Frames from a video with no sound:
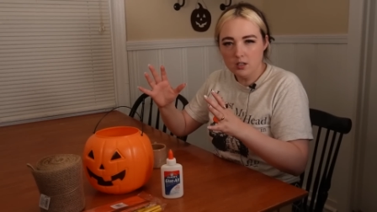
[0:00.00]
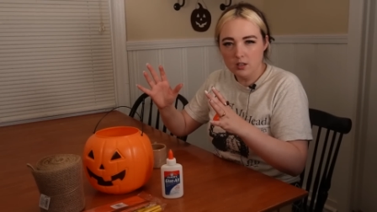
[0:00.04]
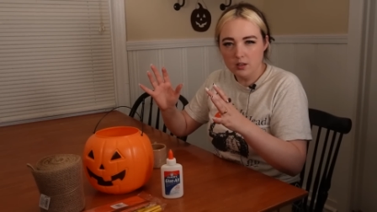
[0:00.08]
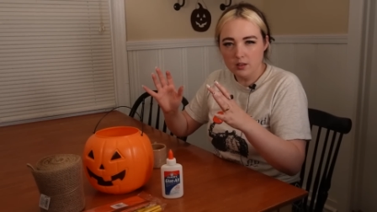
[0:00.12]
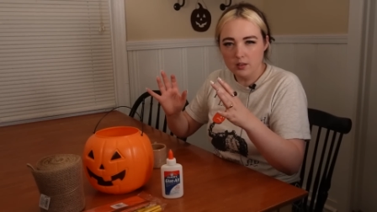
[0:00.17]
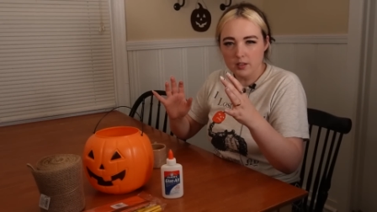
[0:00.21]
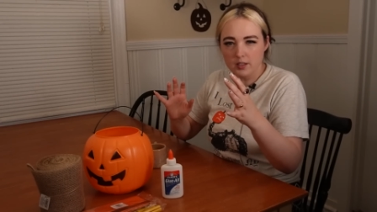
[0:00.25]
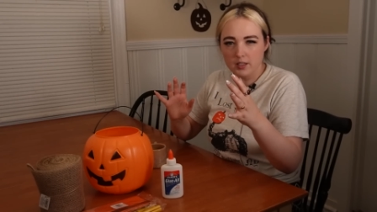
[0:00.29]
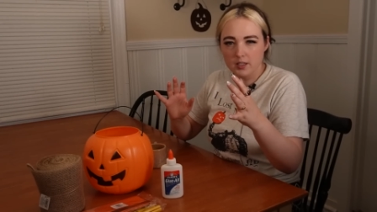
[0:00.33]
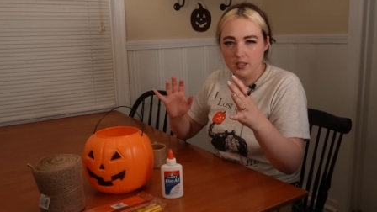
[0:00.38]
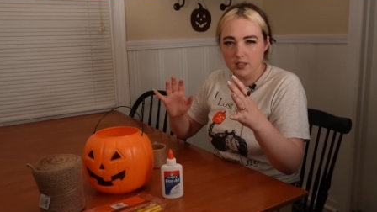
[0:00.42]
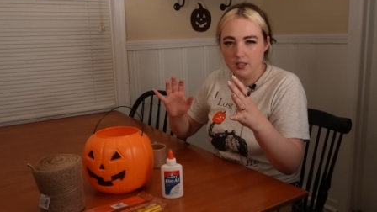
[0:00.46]

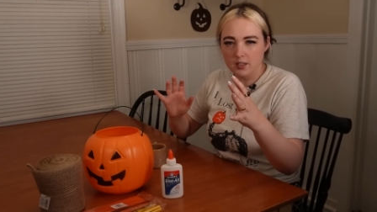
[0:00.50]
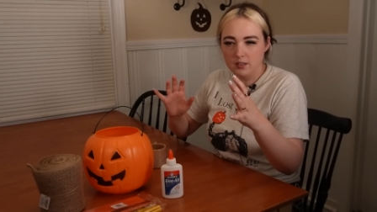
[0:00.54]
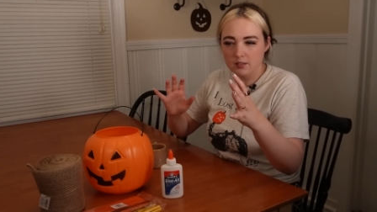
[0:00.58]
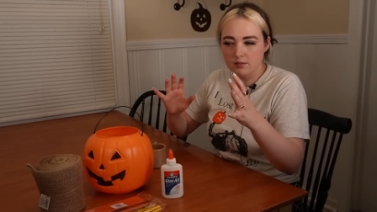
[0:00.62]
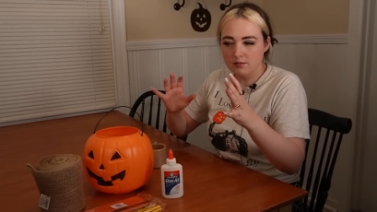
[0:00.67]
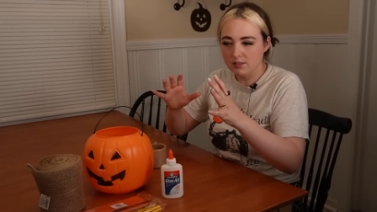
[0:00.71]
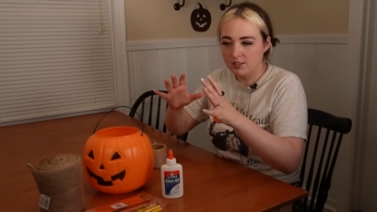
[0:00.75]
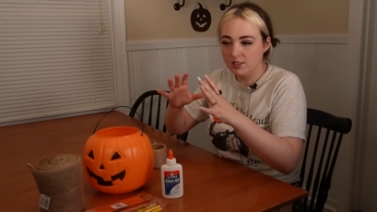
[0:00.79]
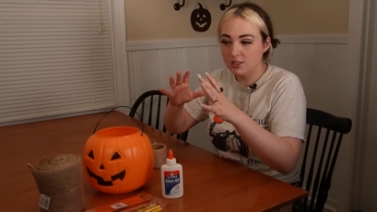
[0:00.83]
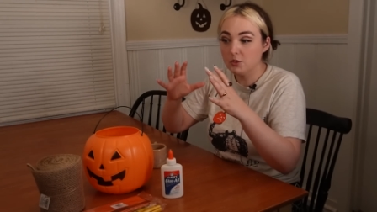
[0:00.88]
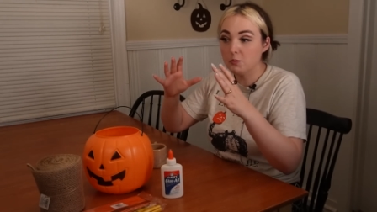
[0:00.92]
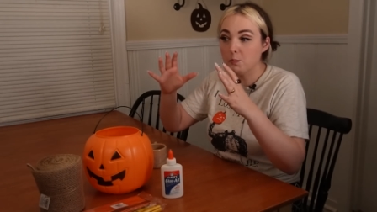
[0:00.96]
the
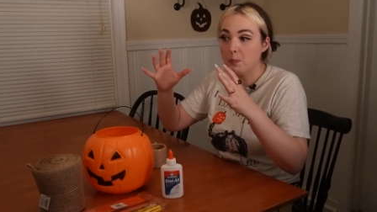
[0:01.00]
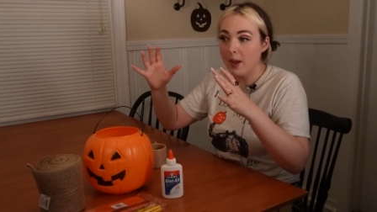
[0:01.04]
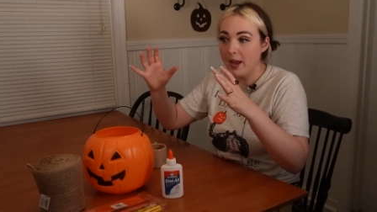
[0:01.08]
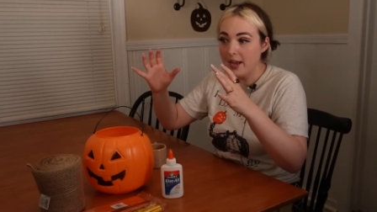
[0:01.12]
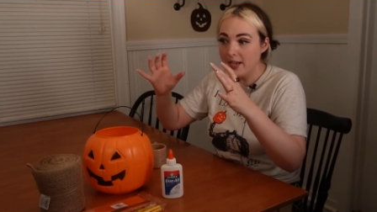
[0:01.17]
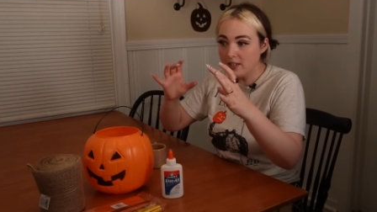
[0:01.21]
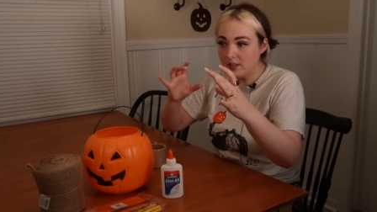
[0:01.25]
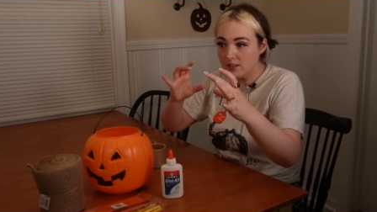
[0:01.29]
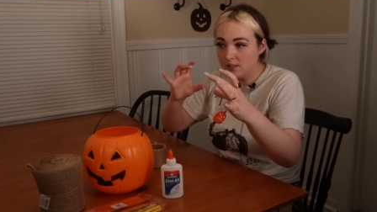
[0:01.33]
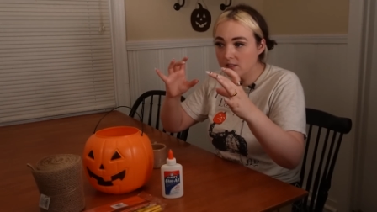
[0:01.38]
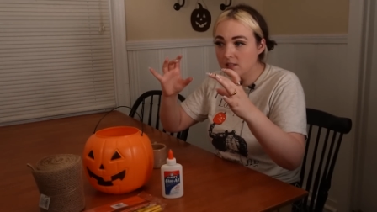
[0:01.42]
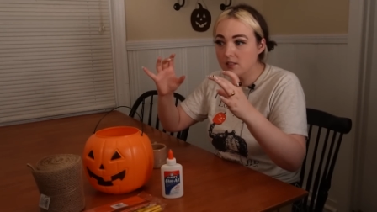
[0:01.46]

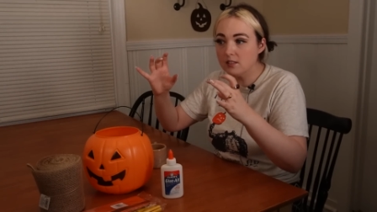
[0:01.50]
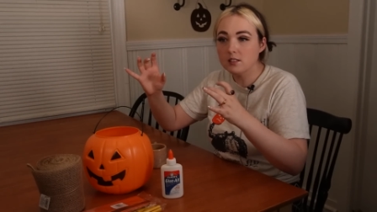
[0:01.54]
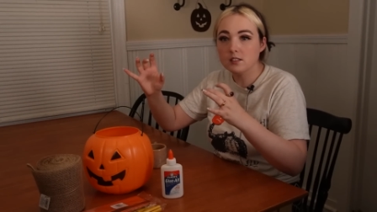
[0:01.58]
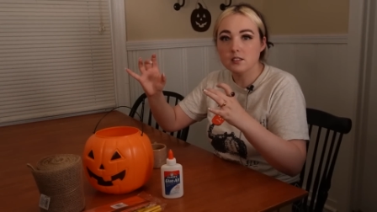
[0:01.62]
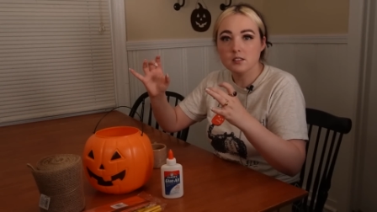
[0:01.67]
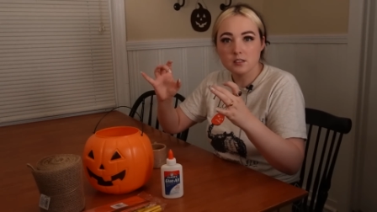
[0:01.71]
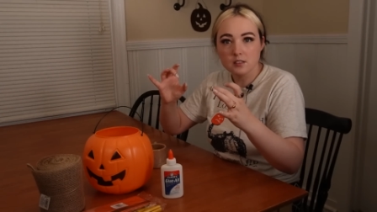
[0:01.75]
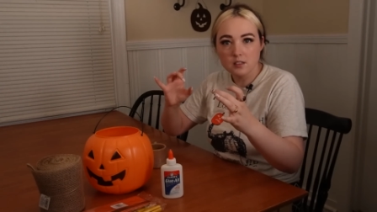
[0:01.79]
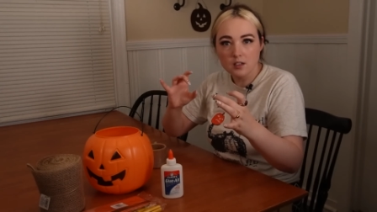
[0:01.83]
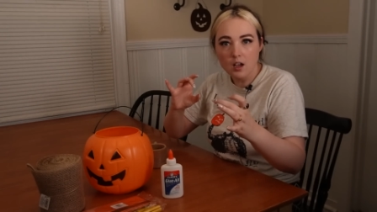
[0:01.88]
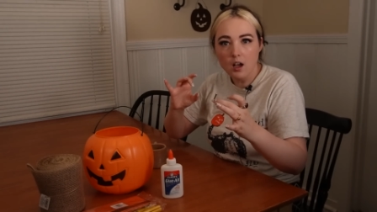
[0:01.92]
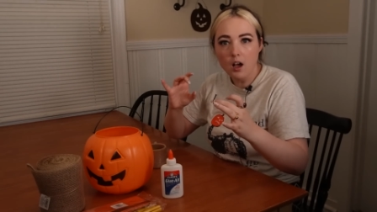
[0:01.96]
space
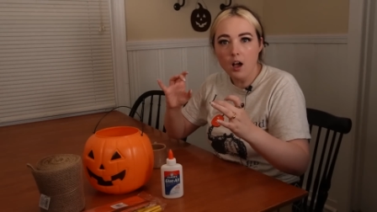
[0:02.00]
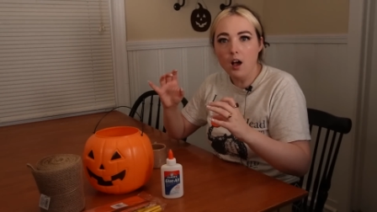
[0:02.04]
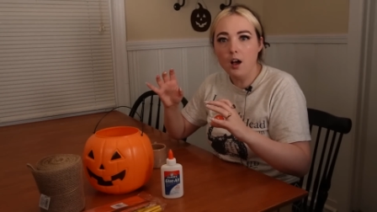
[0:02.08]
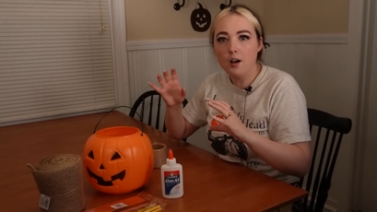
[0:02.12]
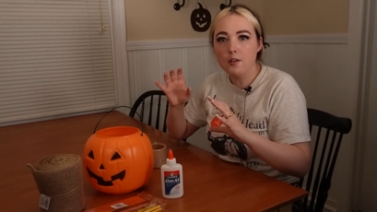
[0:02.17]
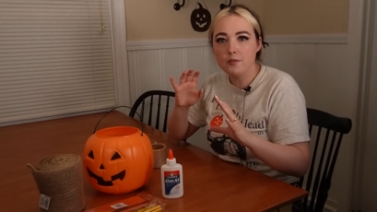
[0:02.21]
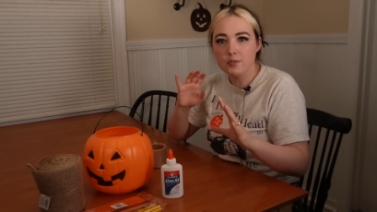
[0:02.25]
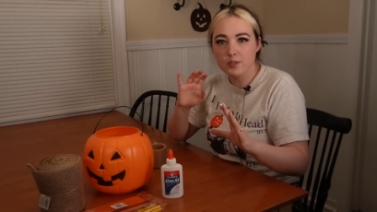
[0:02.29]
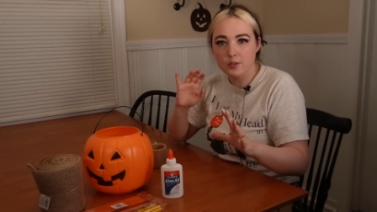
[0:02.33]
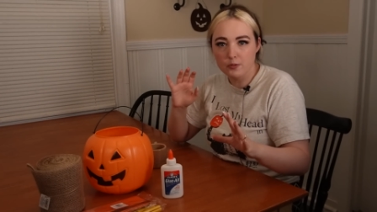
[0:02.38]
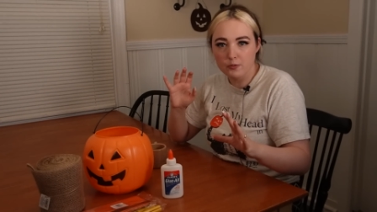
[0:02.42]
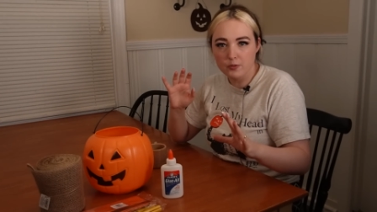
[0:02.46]

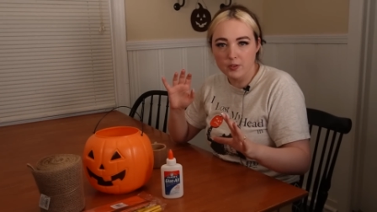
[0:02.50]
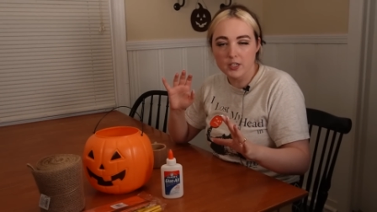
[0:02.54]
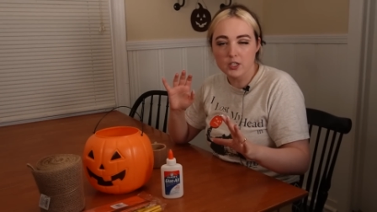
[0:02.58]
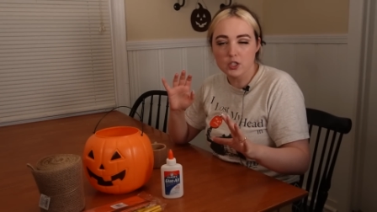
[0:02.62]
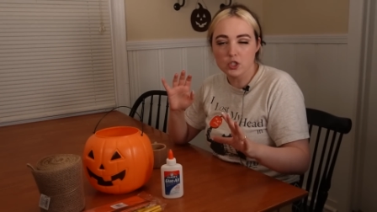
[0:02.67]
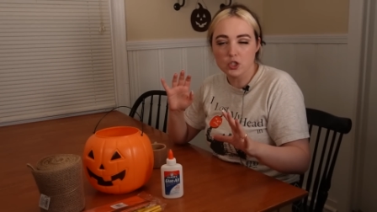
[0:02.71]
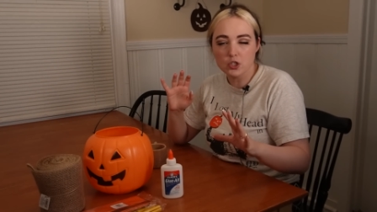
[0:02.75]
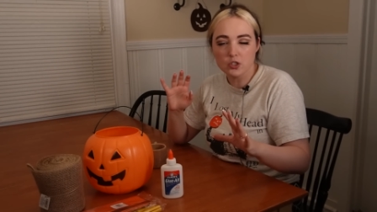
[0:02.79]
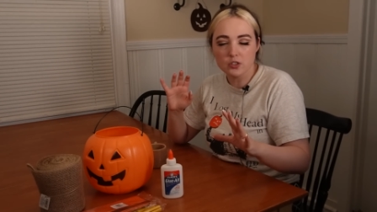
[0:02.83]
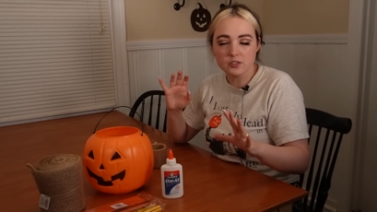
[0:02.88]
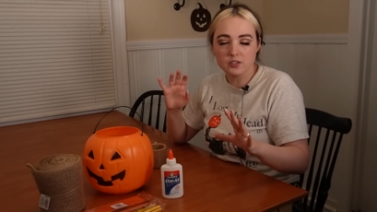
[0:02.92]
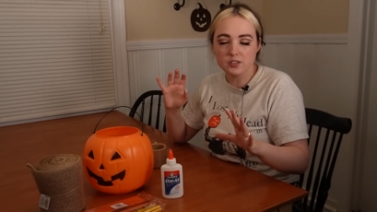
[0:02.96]
of the
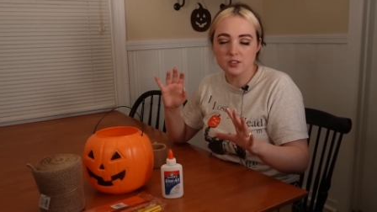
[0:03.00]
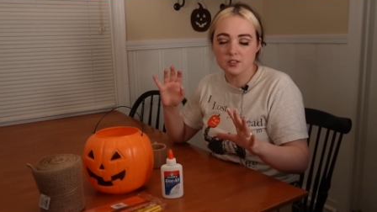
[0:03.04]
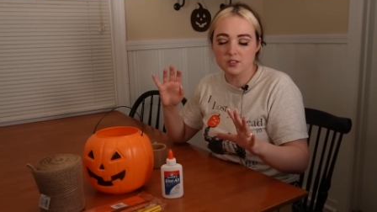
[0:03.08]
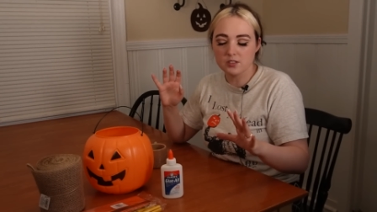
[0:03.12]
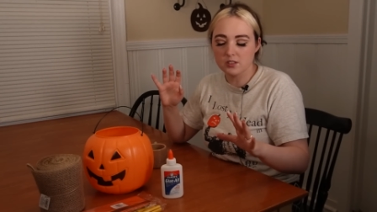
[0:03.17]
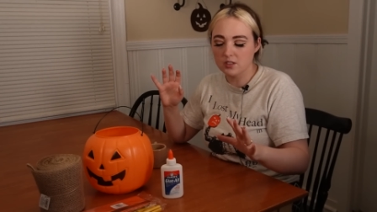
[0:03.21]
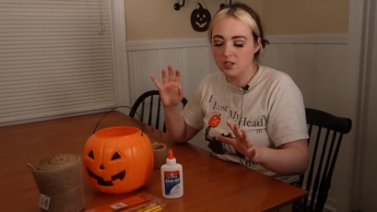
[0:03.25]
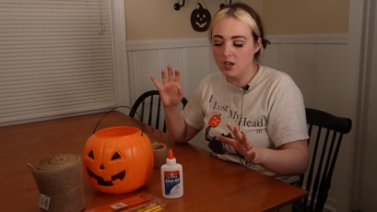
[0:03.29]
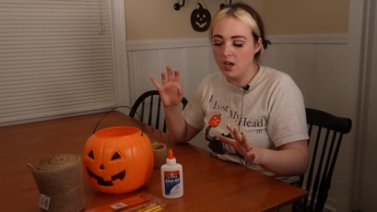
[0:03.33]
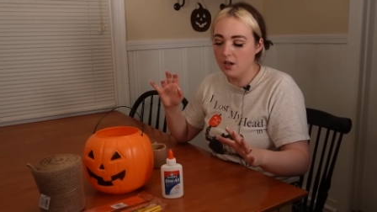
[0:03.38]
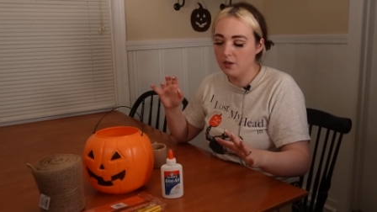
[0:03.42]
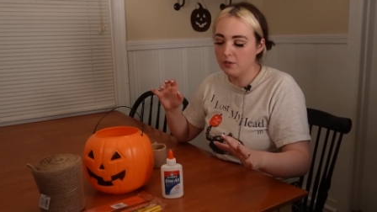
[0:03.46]
features and
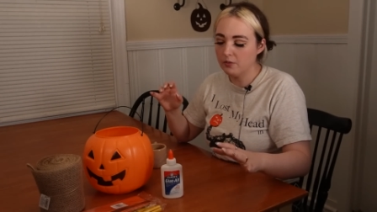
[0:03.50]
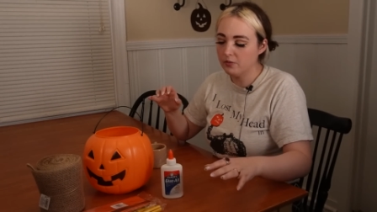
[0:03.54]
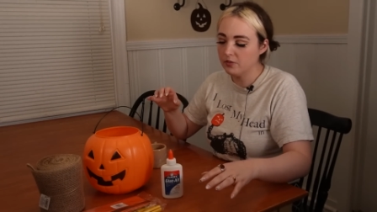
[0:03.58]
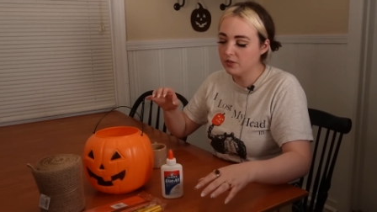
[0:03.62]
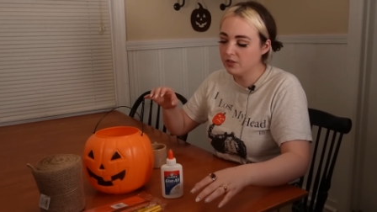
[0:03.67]
stuff.